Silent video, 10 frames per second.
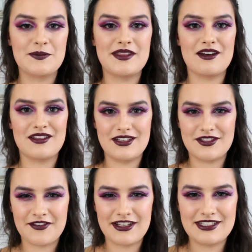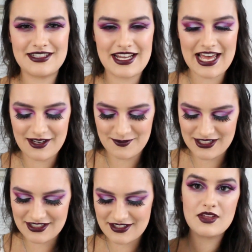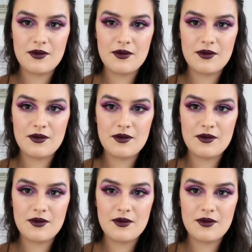but there are these fantasy elements.